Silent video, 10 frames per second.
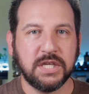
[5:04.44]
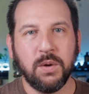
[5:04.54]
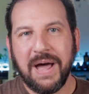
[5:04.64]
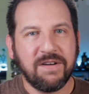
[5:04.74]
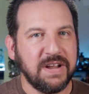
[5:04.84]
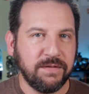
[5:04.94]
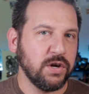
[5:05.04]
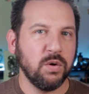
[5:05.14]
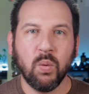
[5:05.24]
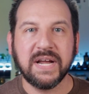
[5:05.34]
like you have to have a
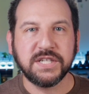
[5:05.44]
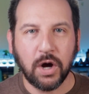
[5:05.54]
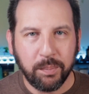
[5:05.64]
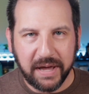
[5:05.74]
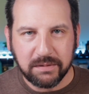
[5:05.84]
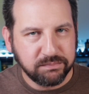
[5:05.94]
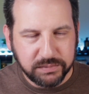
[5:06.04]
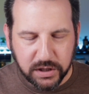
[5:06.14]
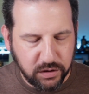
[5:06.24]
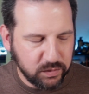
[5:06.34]
good white gel pen
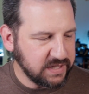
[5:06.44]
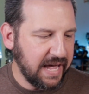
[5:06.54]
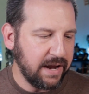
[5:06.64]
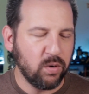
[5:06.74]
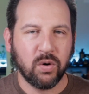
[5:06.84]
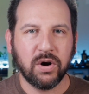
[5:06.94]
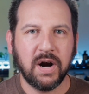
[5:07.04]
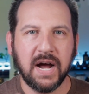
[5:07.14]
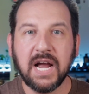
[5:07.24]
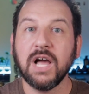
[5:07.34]
to use that,
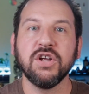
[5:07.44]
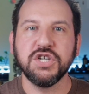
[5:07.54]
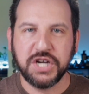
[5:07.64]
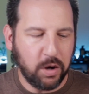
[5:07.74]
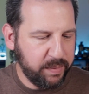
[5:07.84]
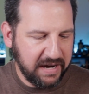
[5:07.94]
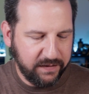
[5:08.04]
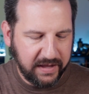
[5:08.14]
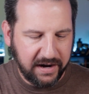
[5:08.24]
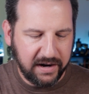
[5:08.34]
or a colored gel pen
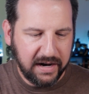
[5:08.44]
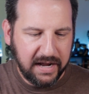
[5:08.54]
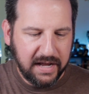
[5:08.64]
in there.